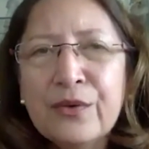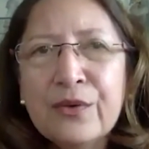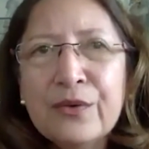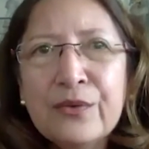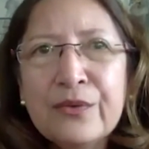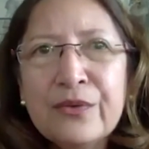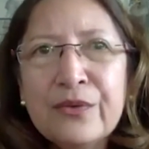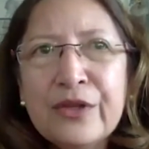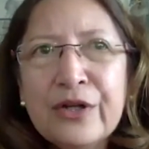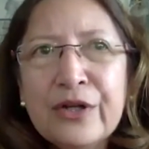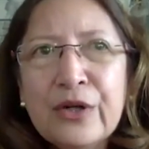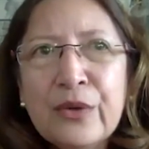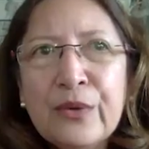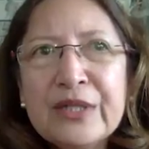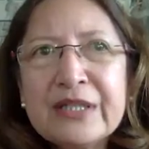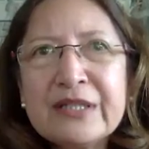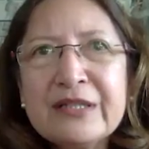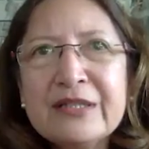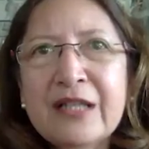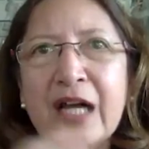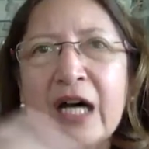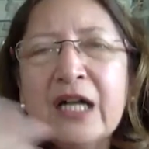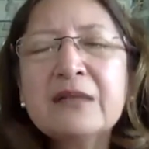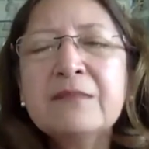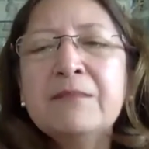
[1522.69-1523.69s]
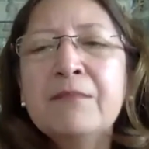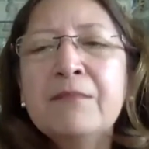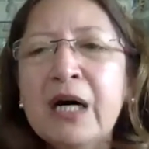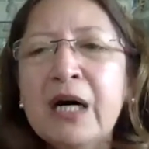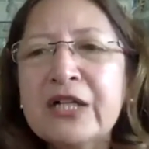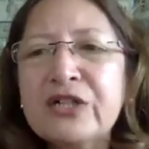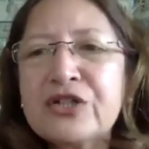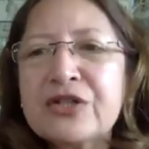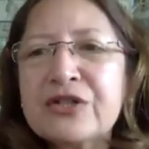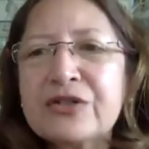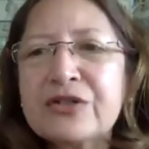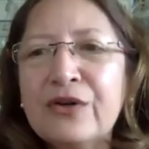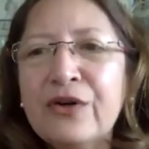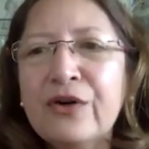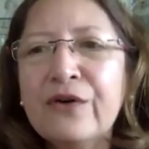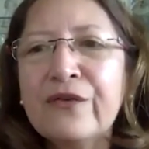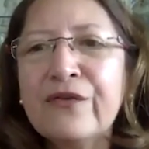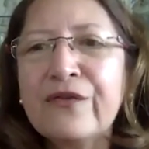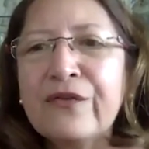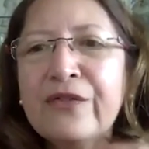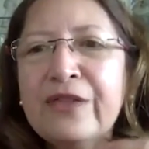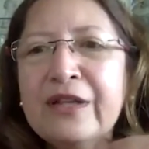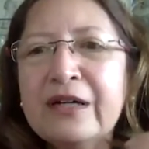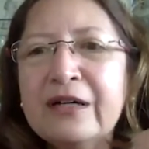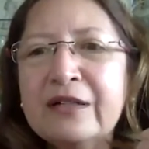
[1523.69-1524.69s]
there was not much of
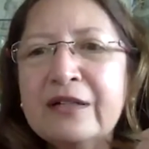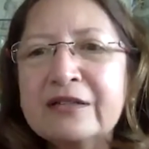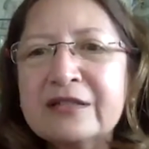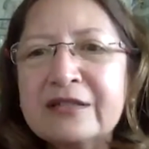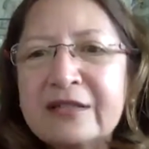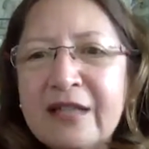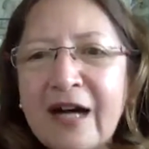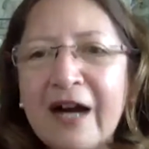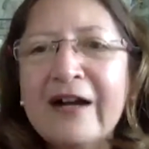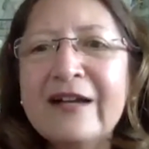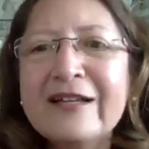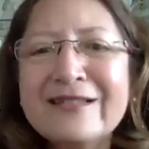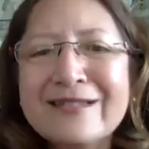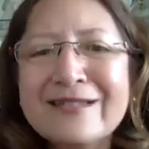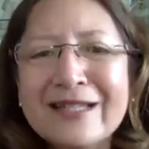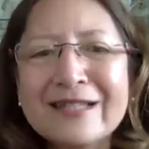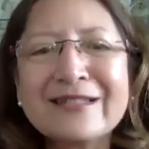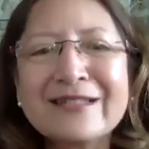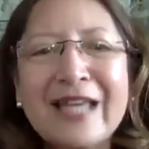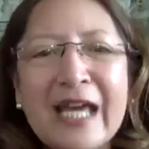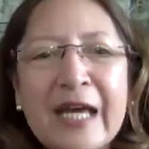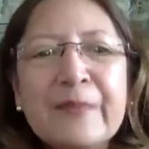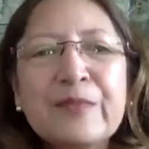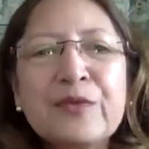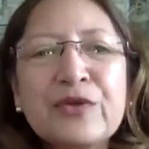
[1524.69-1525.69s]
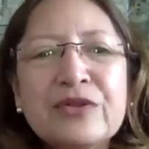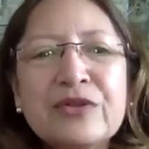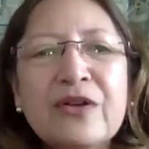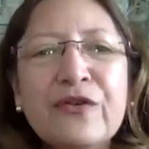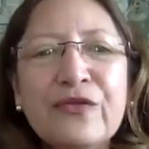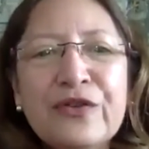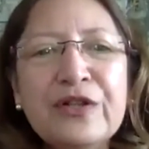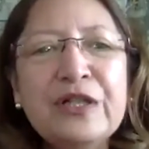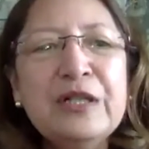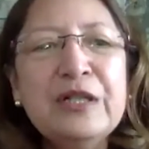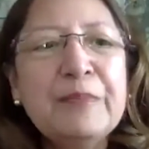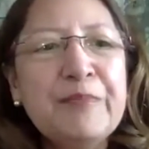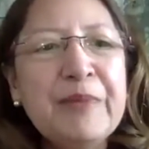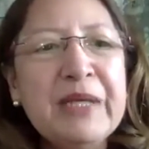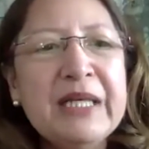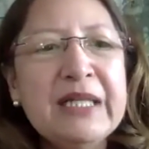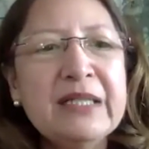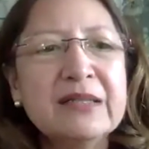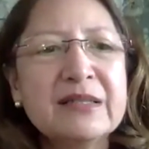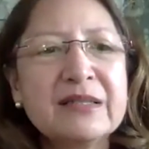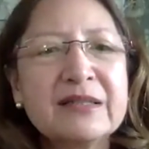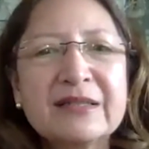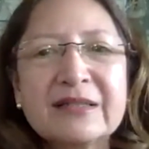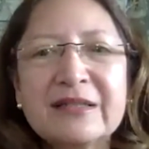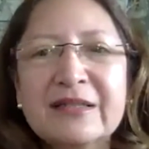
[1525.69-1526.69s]
the SARS that came to the
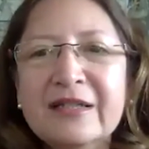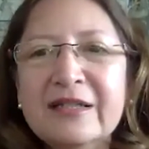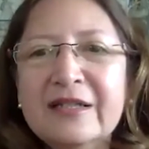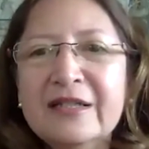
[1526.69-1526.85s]
Philippines.